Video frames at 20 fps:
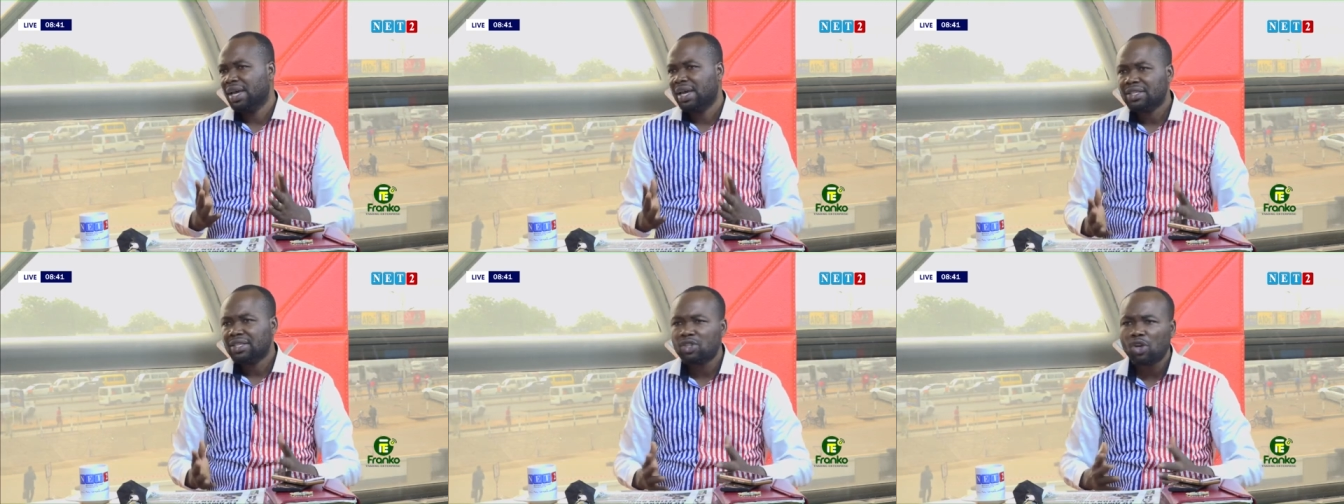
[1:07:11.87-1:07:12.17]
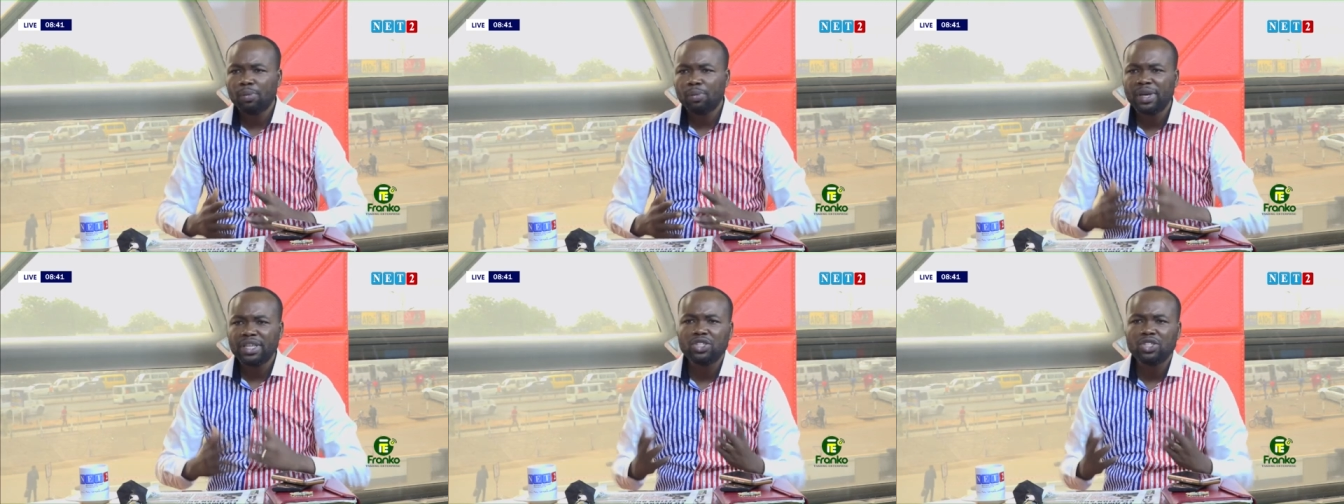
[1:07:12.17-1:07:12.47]
So,
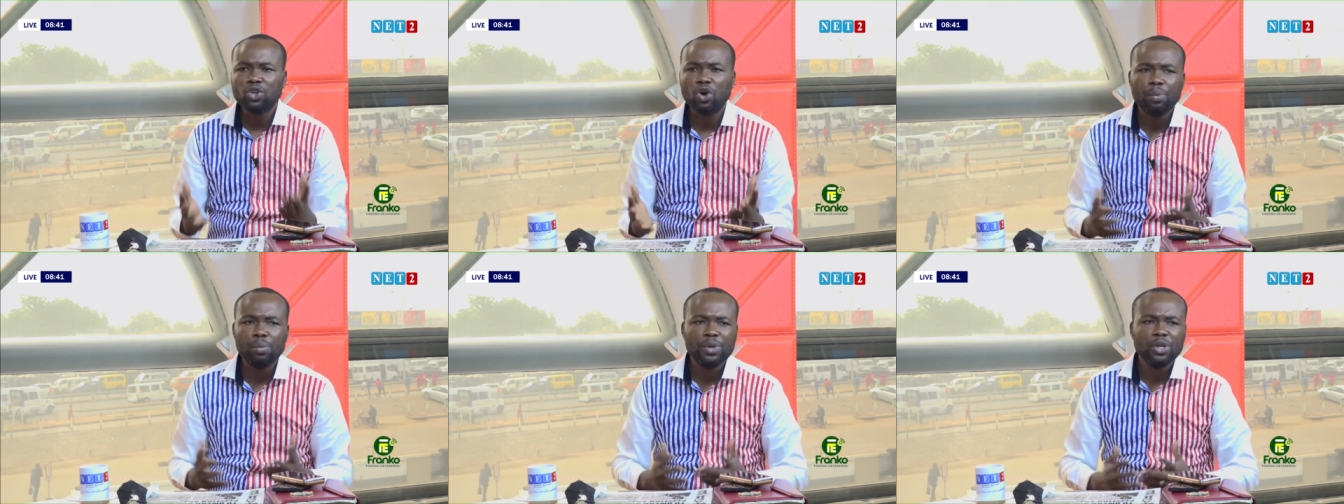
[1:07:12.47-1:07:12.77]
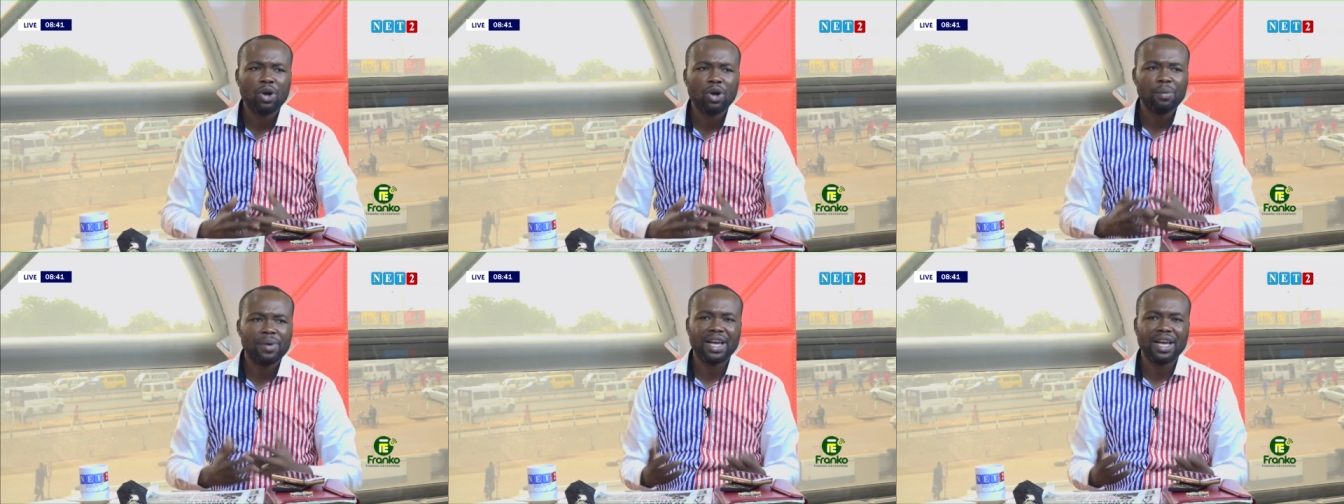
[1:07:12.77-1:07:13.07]
be sure be
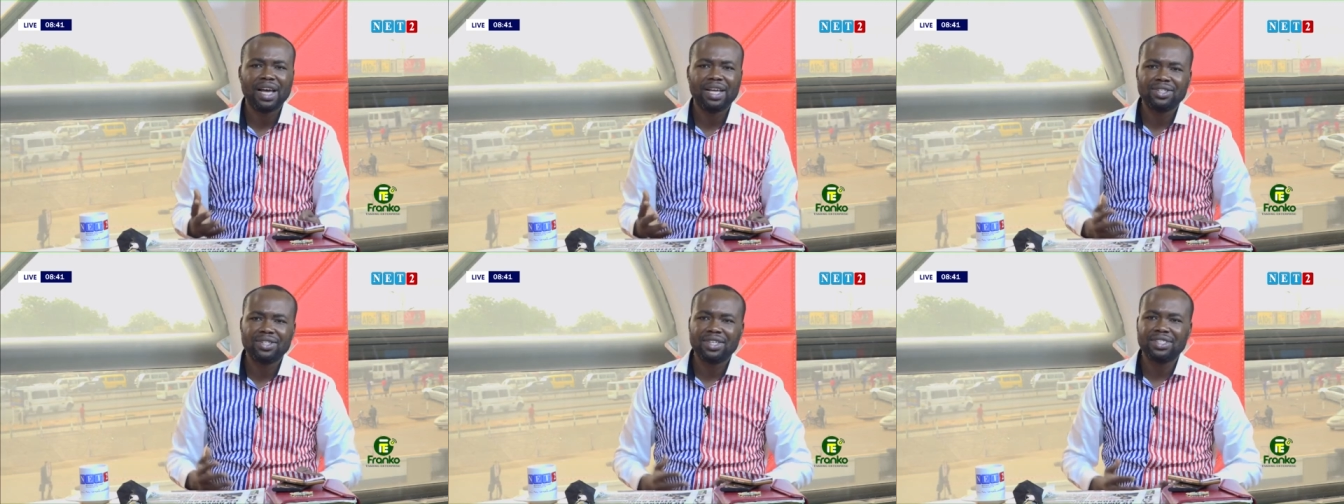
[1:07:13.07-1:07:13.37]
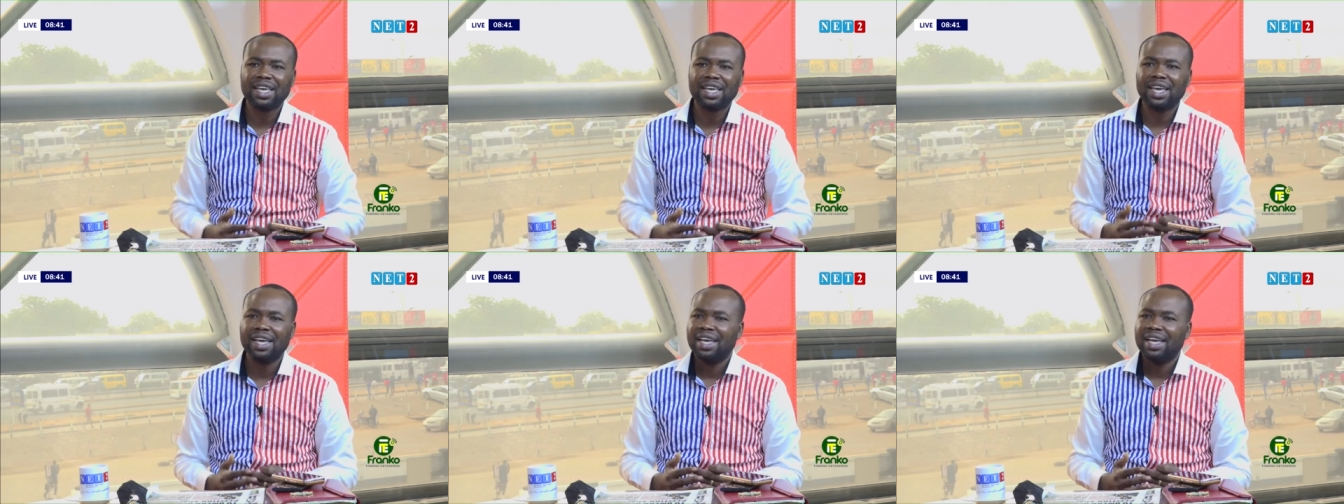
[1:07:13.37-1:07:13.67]
no be catch you
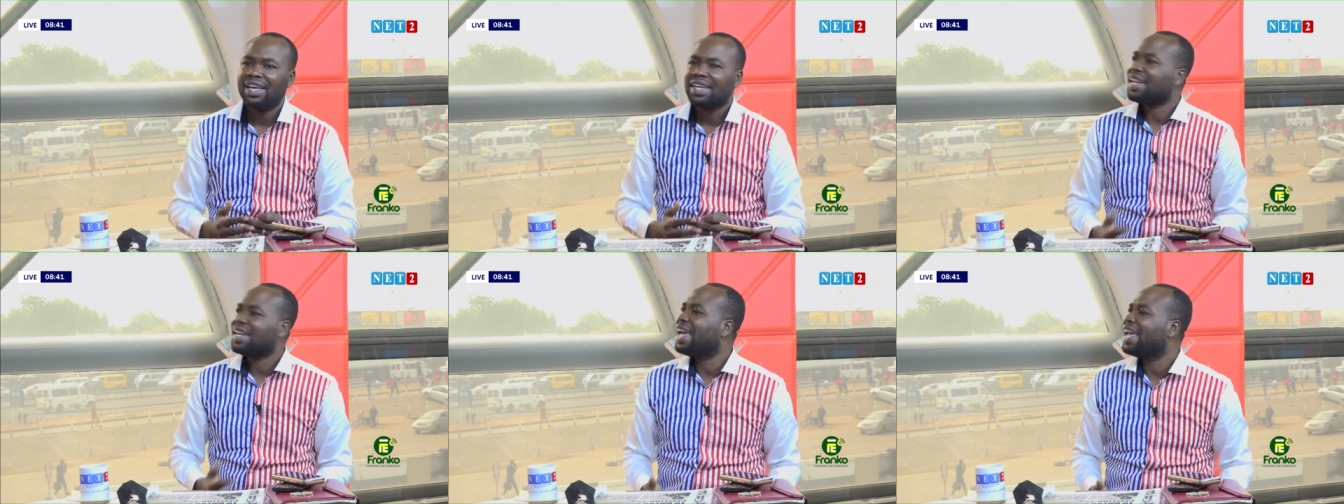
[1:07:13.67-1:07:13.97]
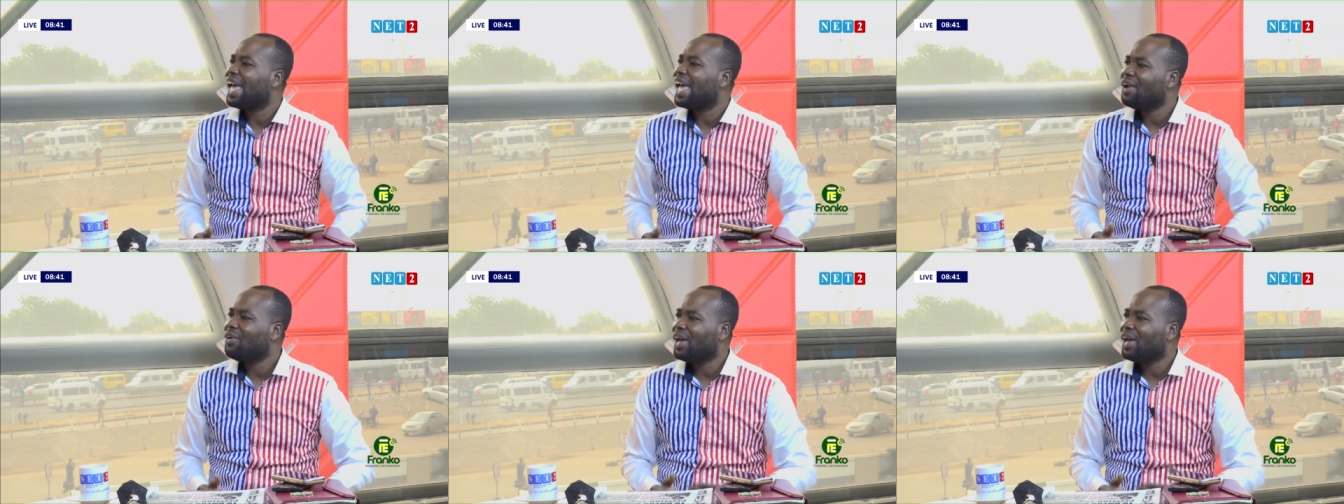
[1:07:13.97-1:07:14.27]
say, na
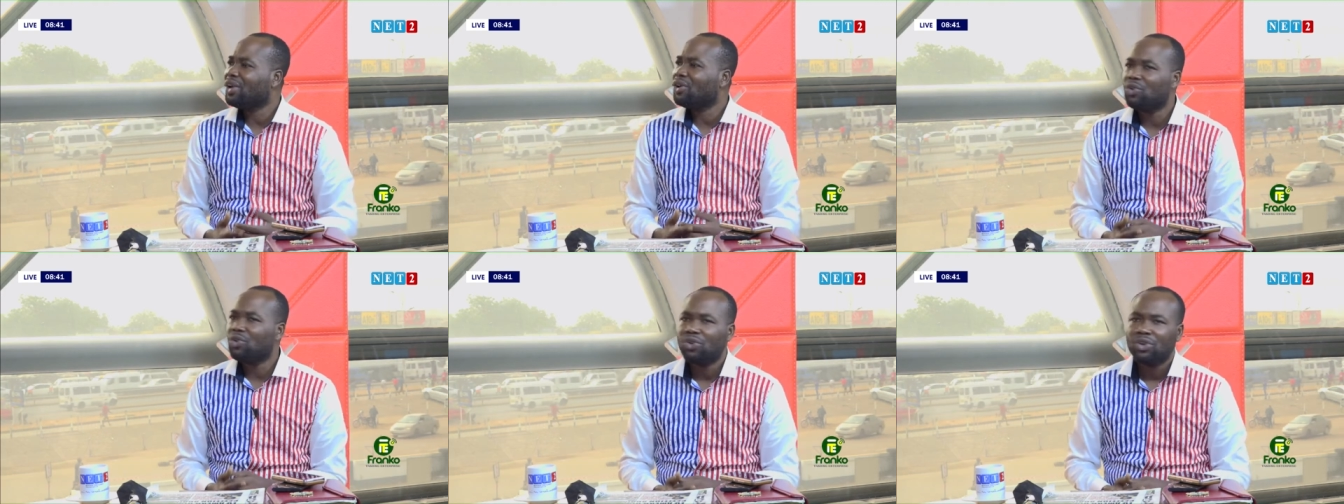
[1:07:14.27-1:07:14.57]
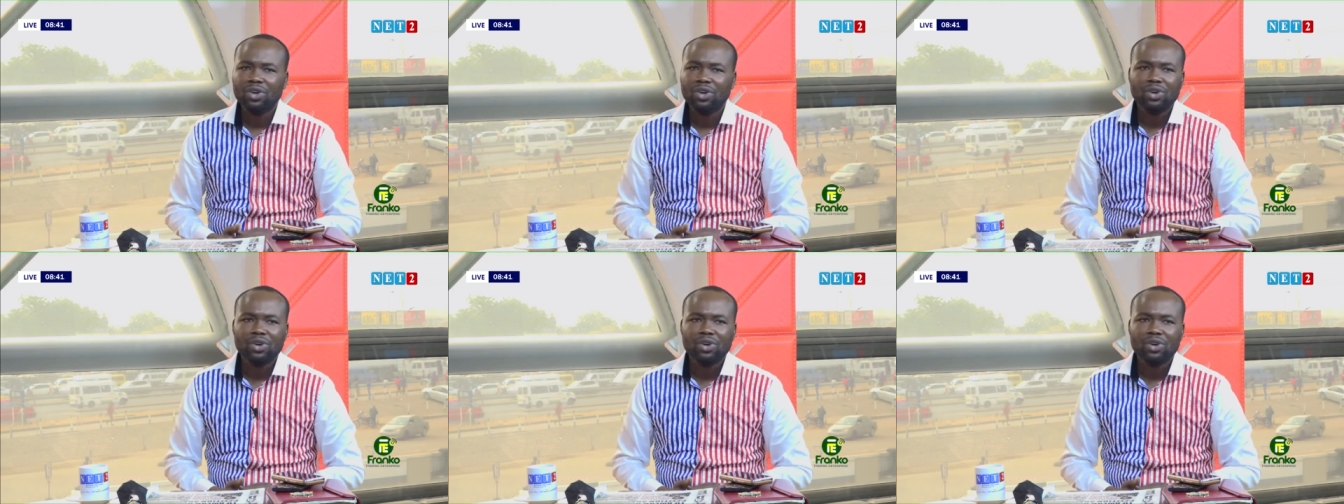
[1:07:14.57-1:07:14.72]
yare no,